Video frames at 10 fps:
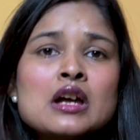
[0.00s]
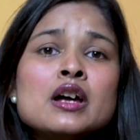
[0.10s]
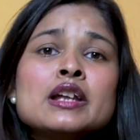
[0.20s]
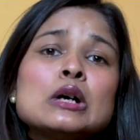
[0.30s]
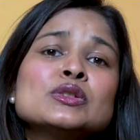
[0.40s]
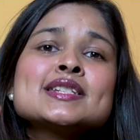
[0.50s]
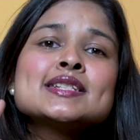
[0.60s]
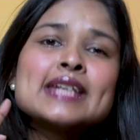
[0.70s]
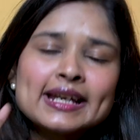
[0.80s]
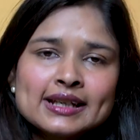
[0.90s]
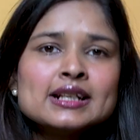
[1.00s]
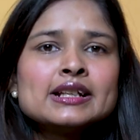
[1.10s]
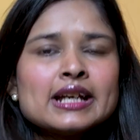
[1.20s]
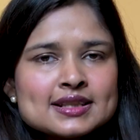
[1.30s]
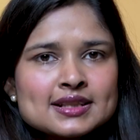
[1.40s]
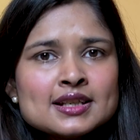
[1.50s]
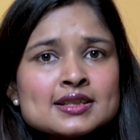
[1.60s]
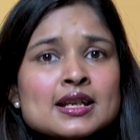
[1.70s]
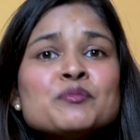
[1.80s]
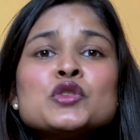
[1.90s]
Now, the second case is
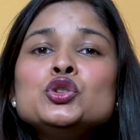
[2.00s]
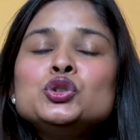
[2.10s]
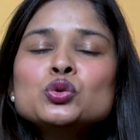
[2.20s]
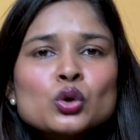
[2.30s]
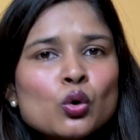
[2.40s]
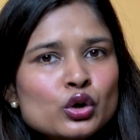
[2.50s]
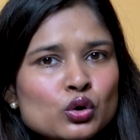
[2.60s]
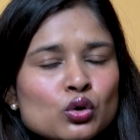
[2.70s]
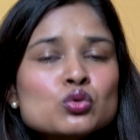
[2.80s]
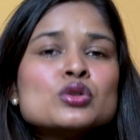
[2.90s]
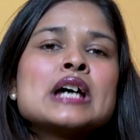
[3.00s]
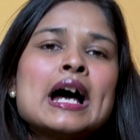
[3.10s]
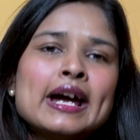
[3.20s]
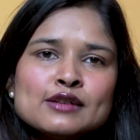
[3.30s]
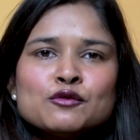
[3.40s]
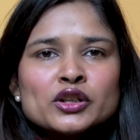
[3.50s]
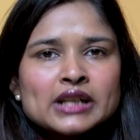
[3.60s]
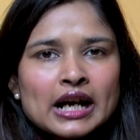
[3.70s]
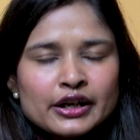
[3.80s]
you don't know who's hiring for that